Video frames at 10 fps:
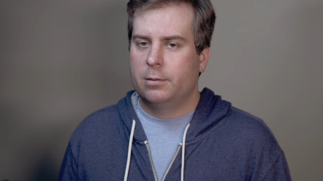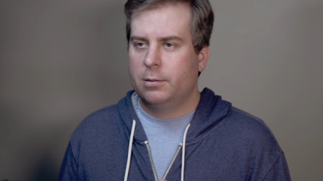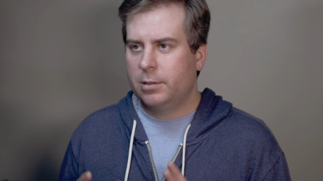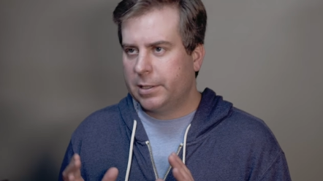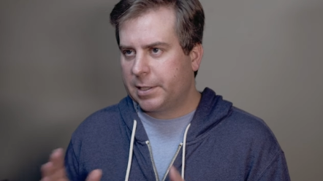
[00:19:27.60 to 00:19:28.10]

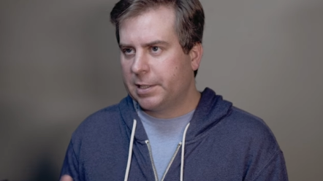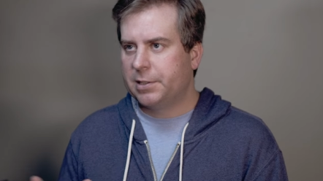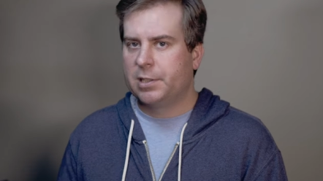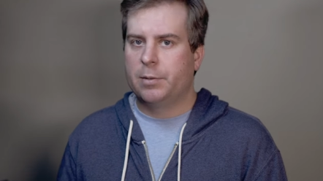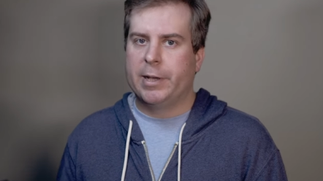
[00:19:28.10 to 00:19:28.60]
let's get to
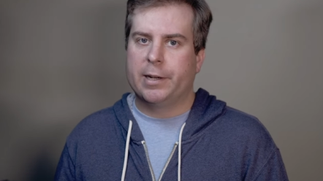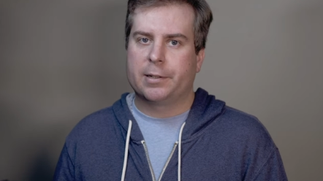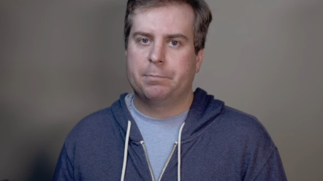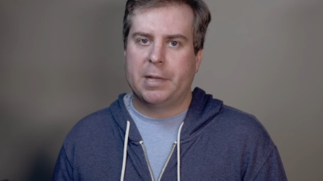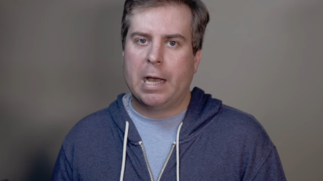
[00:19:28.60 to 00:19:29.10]
cinematic,
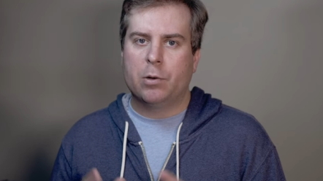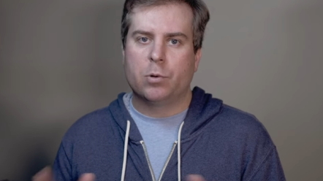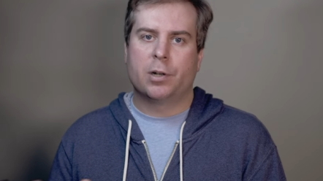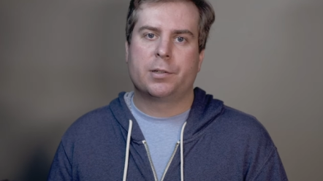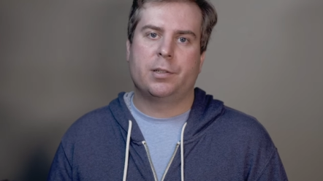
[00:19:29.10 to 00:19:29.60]
how it
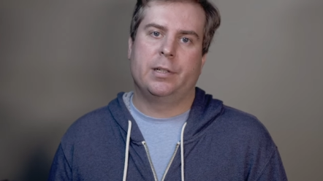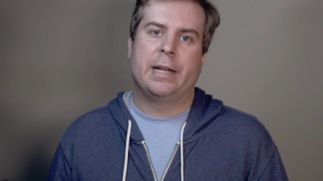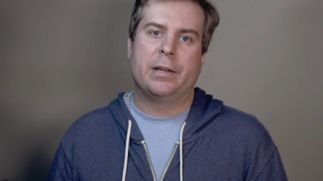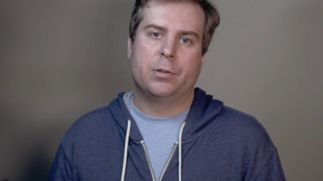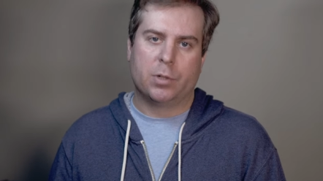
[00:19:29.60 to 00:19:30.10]
works and
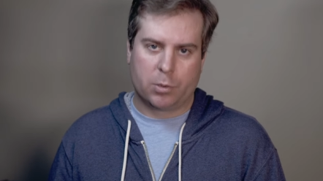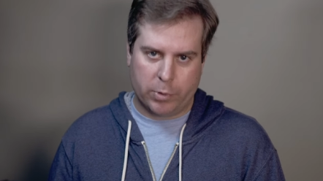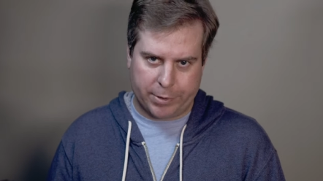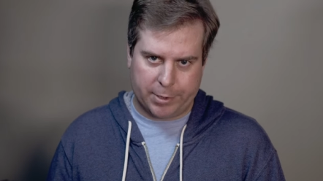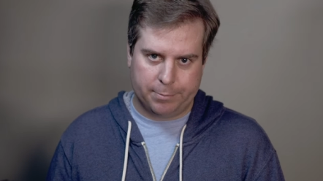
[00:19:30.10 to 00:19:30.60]
how you work
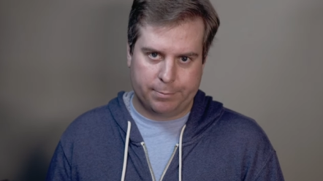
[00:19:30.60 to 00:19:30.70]
with it.